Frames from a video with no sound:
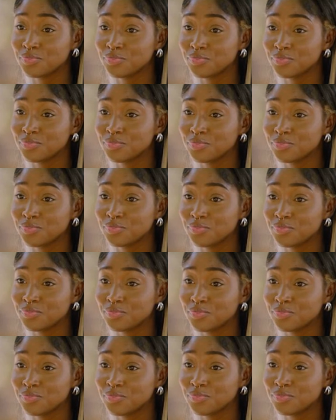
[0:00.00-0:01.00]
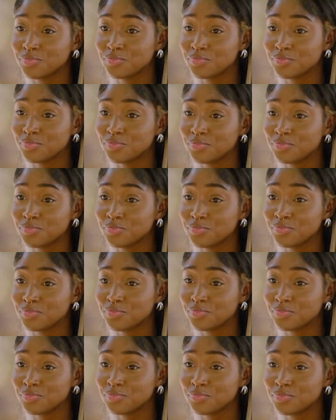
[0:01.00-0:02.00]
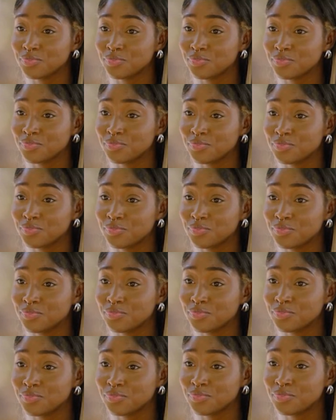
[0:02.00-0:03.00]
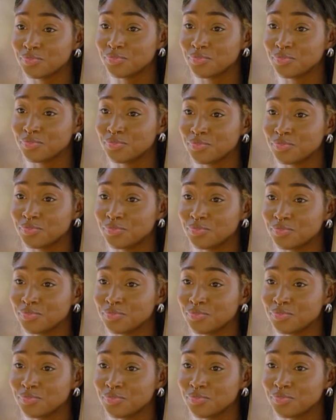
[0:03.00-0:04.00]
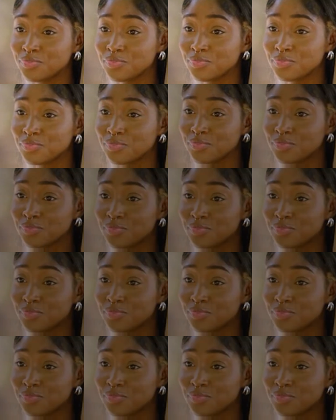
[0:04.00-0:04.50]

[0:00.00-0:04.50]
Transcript: (silence)